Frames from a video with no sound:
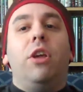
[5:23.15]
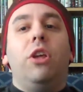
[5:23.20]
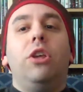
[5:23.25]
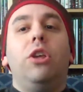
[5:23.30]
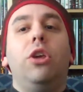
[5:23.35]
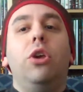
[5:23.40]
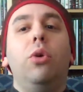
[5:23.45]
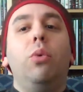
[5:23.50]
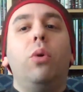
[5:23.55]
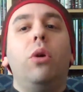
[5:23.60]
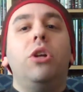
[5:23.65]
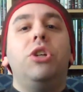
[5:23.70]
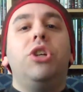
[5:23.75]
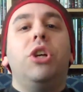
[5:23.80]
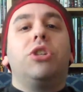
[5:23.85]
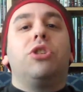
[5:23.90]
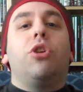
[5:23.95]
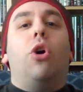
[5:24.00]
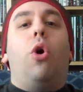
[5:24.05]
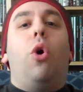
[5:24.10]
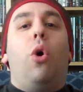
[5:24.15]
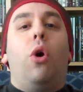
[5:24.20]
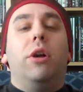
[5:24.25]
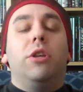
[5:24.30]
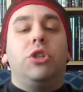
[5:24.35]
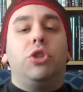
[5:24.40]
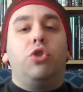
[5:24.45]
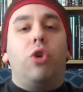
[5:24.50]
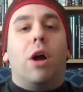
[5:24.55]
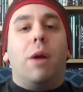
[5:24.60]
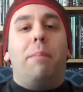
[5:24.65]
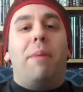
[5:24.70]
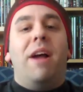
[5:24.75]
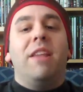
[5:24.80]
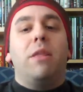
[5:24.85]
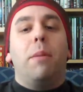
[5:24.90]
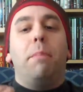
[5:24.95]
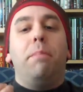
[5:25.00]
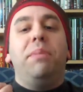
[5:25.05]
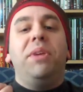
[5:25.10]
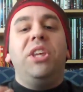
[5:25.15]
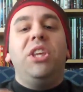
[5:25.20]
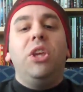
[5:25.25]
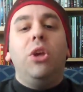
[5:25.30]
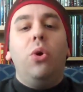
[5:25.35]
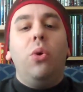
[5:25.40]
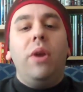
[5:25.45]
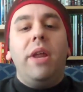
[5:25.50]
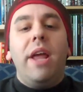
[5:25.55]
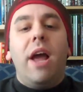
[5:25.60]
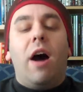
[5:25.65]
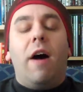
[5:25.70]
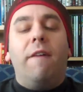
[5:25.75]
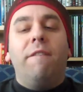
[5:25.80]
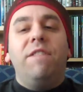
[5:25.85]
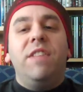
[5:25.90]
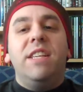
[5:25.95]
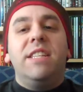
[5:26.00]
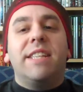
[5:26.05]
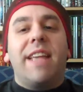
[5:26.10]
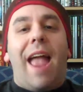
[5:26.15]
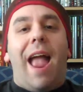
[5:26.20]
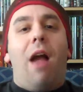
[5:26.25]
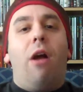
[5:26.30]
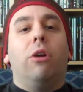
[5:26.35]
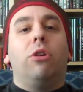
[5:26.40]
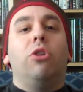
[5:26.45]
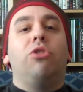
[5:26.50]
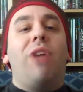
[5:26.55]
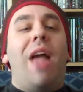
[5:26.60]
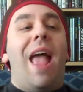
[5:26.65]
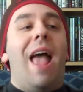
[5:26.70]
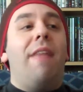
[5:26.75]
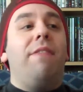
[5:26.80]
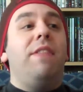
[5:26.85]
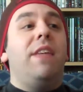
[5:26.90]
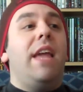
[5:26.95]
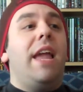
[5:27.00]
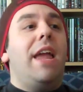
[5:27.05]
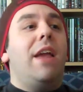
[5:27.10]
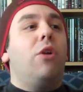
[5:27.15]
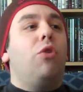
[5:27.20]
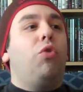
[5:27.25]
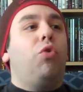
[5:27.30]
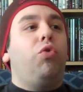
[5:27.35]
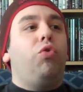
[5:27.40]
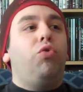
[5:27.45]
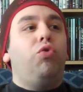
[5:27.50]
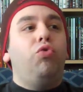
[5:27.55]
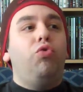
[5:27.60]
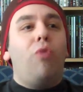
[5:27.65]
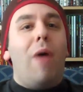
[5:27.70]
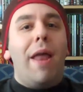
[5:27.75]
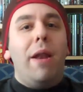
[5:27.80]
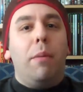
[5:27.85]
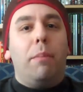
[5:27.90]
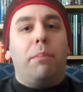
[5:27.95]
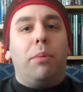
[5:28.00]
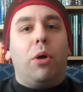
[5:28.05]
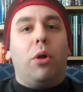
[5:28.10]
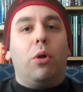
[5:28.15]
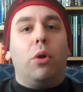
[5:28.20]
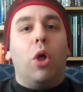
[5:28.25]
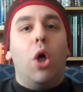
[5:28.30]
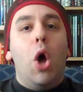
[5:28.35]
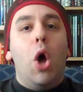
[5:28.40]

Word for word: you were just awestruck by the beauty of these characters and the incredible